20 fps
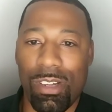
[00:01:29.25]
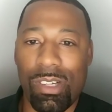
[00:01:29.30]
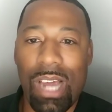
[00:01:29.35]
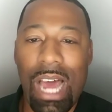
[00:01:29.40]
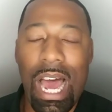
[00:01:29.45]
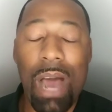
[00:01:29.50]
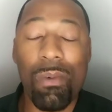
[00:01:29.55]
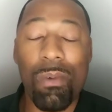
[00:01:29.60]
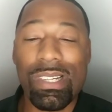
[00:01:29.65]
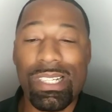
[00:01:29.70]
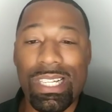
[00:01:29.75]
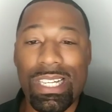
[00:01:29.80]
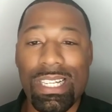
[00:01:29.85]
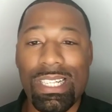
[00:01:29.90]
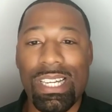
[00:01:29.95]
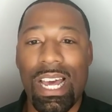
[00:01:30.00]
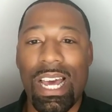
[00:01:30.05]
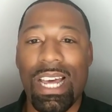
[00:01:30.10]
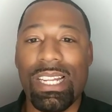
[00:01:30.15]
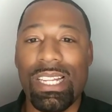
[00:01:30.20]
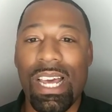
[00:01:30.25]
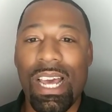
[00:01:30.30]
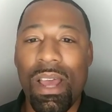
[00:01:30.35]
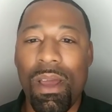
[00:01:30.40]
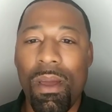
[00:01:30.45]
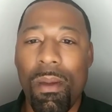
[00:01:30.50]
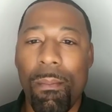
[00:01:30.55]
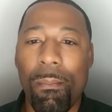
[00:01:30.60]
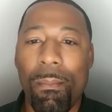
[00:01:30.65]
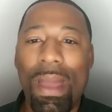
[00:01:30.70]
So I would suggest
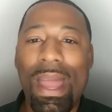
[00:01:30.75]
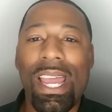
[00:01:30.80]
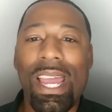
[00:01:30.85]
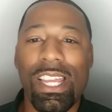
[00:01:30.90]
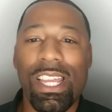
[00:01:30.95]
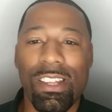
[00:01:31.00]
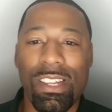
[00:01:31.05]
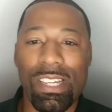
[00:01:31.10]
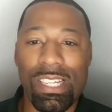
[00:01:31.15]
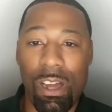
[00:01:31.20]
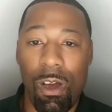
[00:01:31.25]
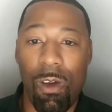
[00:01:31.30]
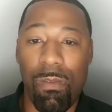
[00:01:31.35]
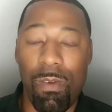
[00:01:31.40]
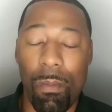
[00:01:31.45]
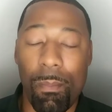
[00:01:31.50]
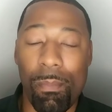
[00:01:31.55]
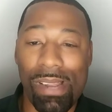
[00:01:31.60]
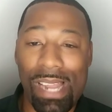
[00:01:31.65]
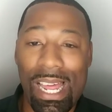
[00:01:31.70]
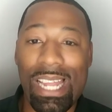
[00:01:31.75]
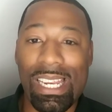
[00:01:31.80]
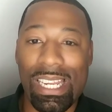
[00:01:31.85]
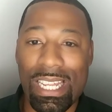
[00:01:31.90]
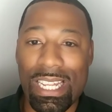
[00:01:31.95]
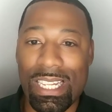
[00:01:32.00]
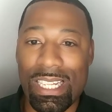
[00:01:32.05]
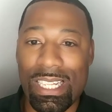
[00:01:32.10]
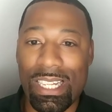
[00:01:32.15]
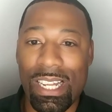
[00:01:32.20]
making yourself a
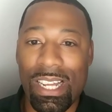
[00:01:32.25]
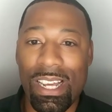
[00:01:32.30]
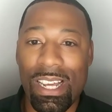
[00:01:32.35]
playlist.